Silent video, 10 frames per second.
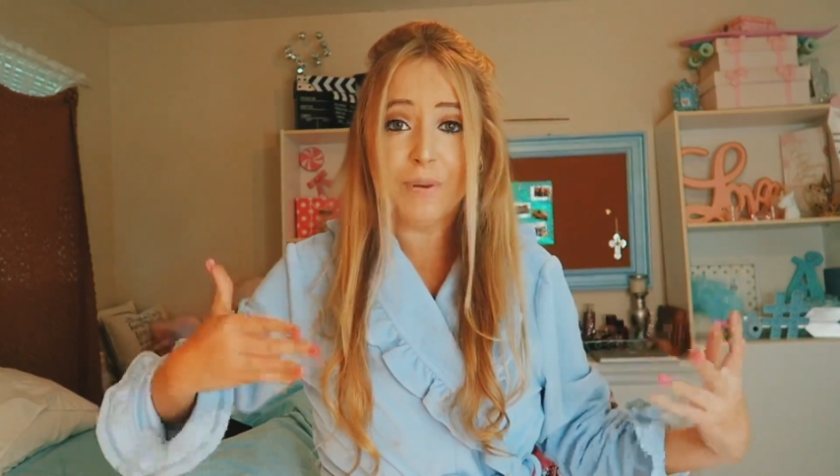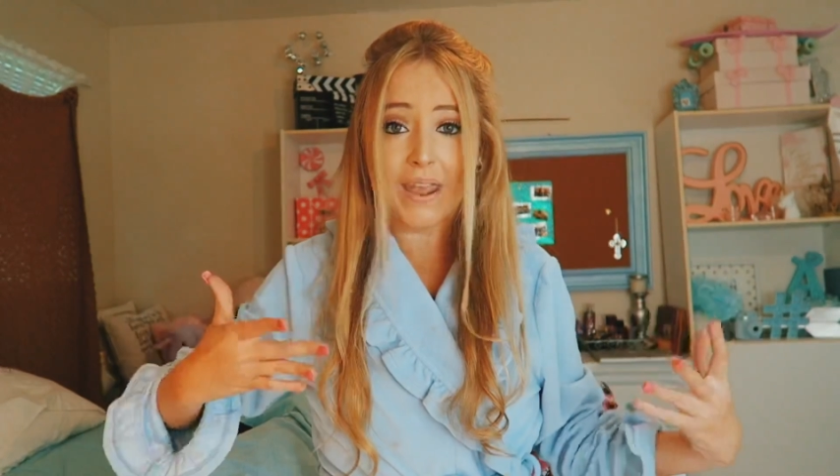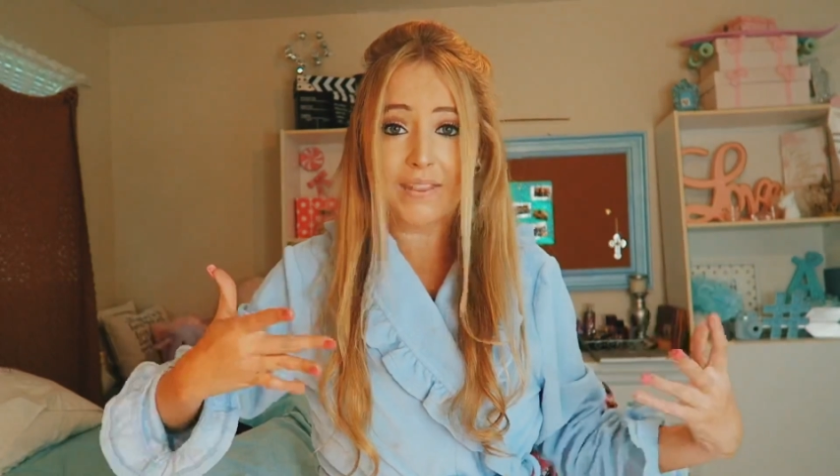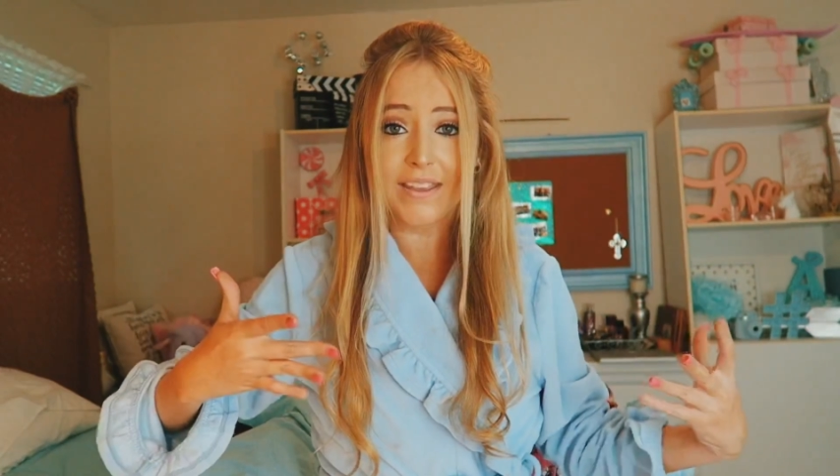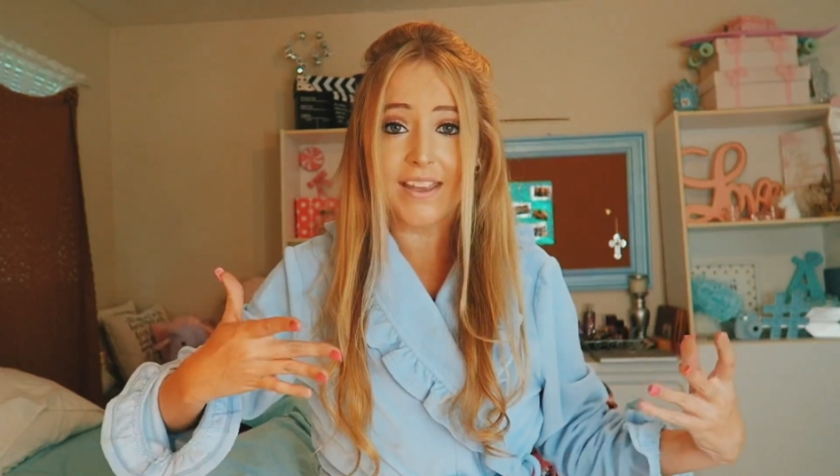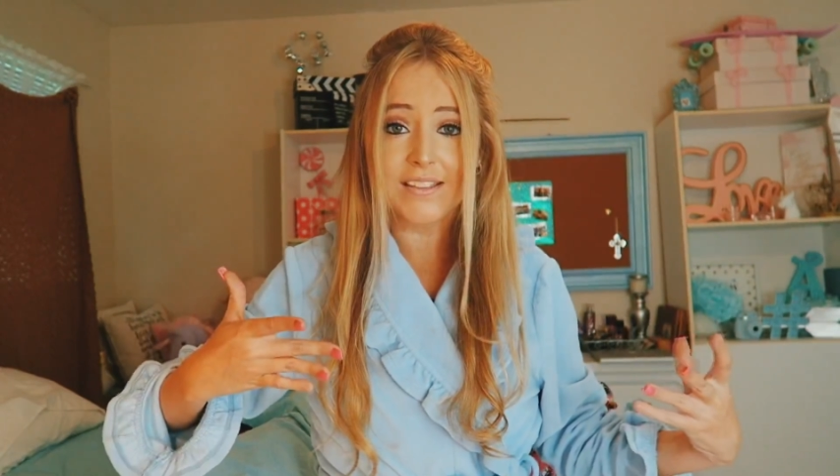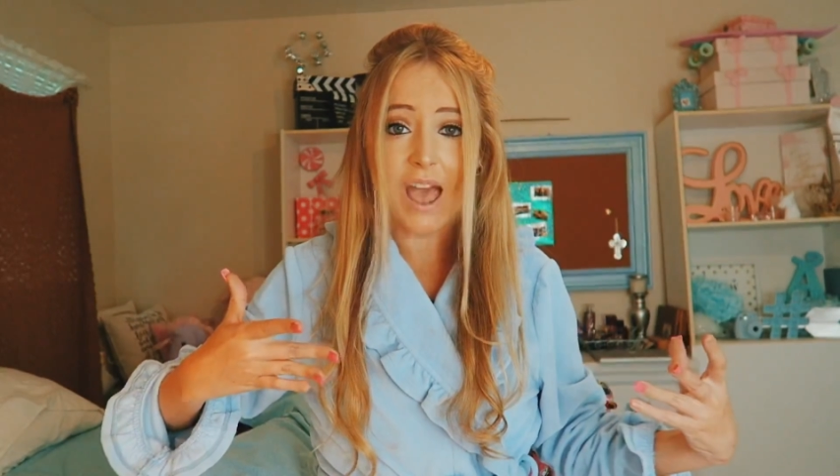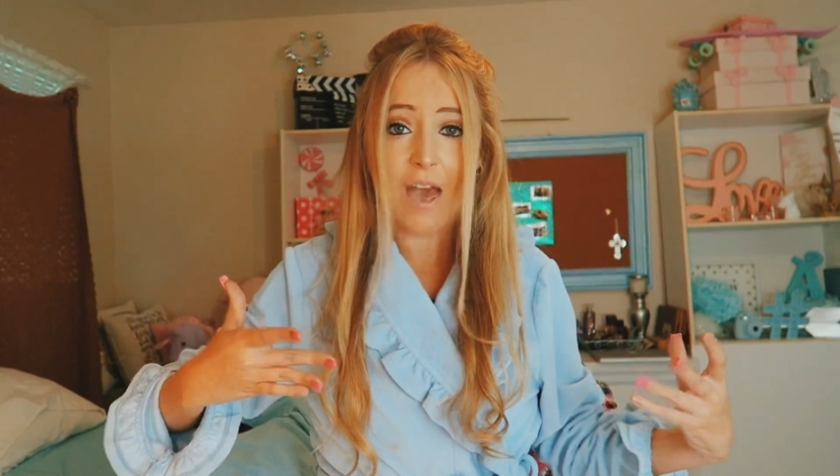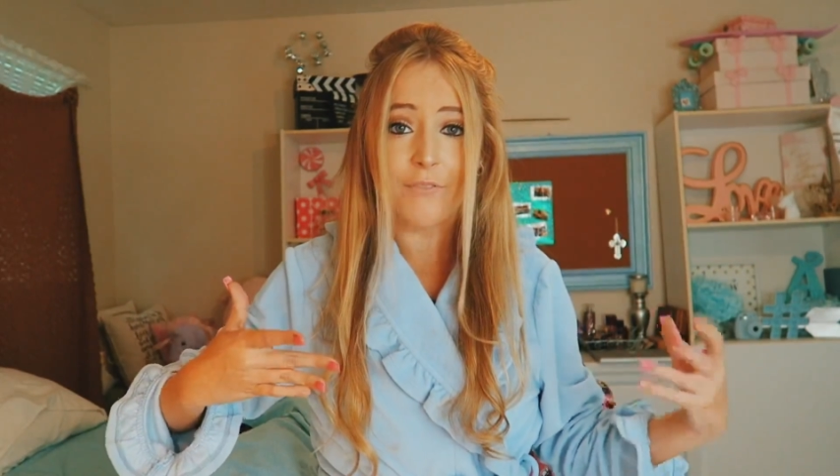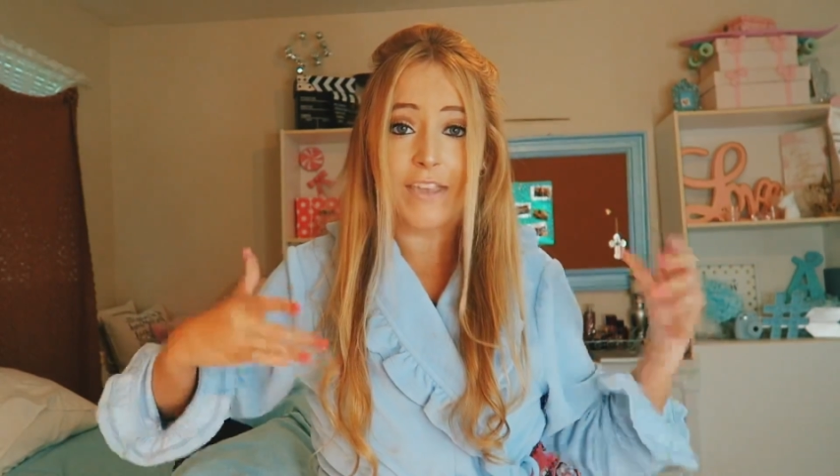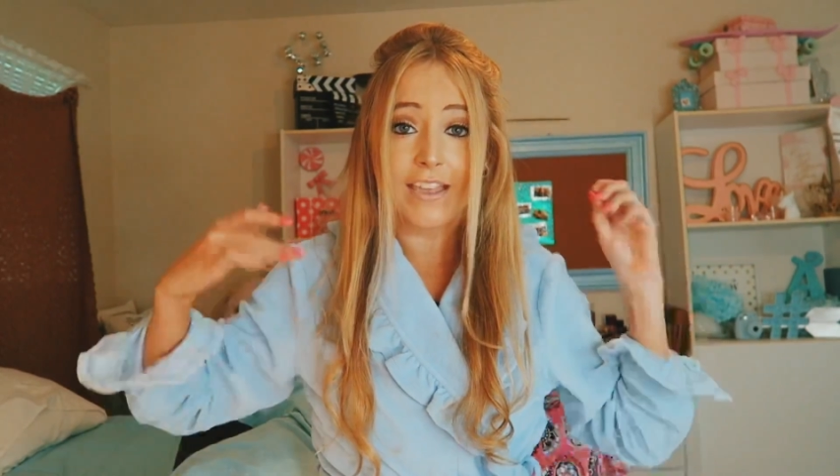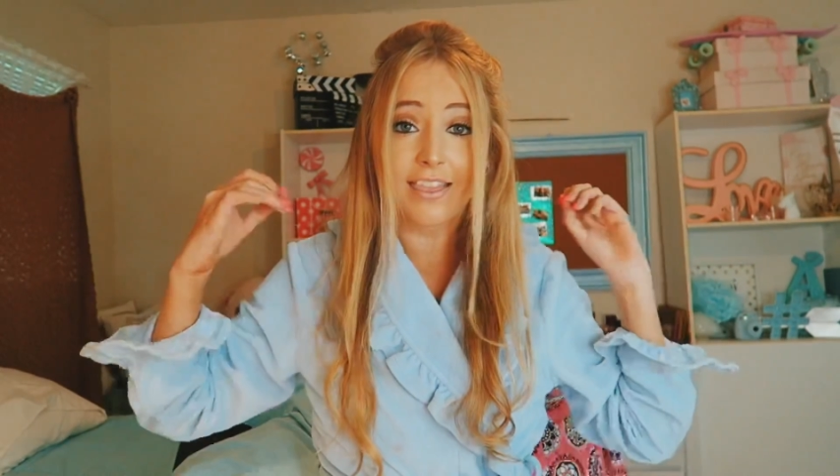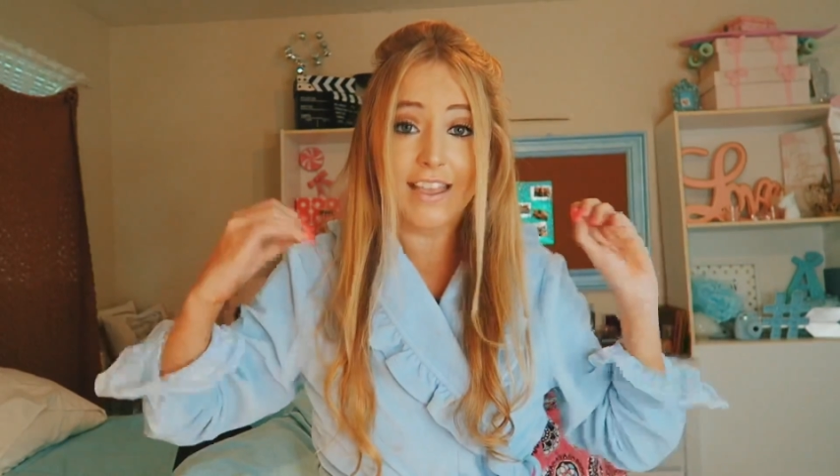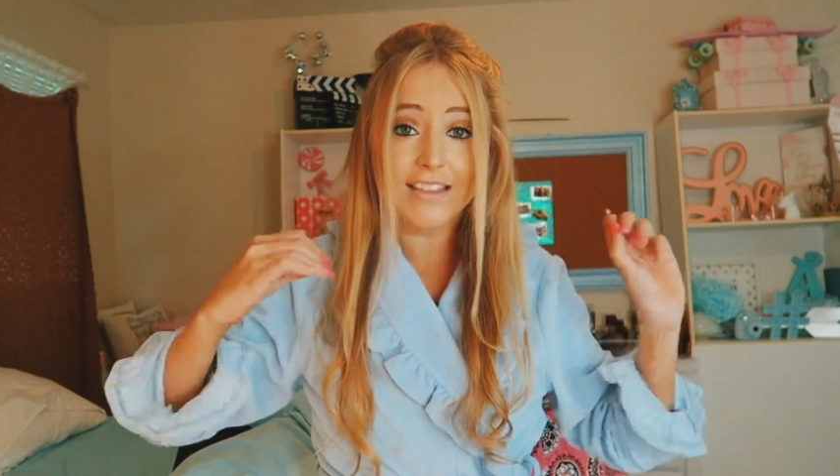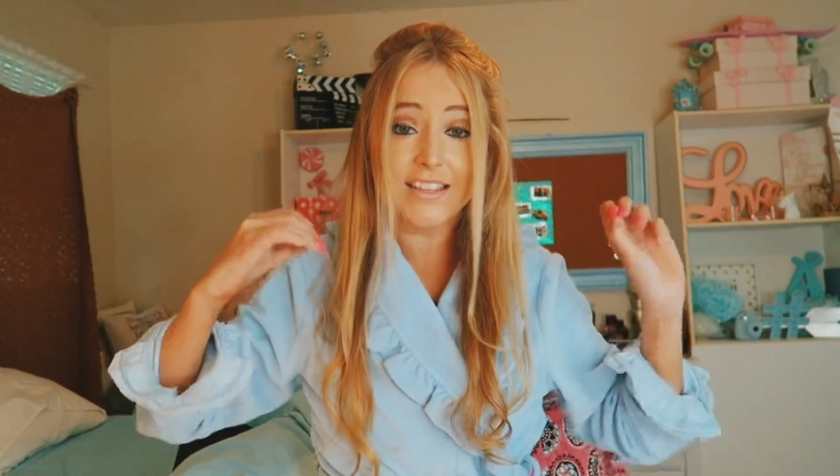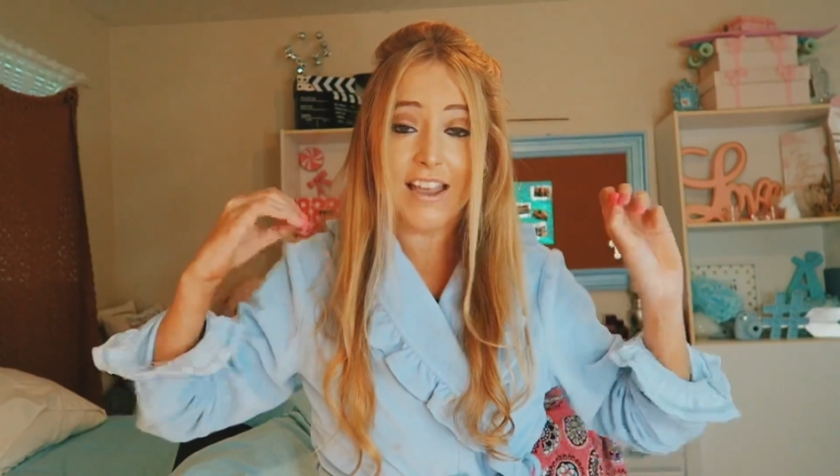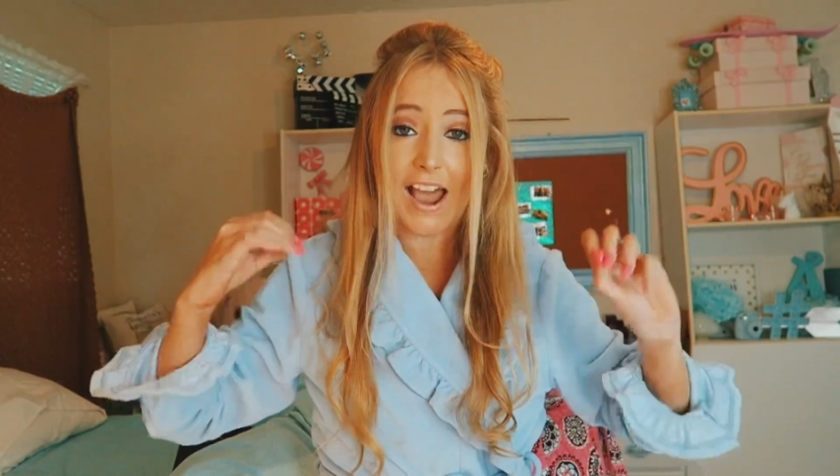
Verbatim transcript: Bailey is having LASIK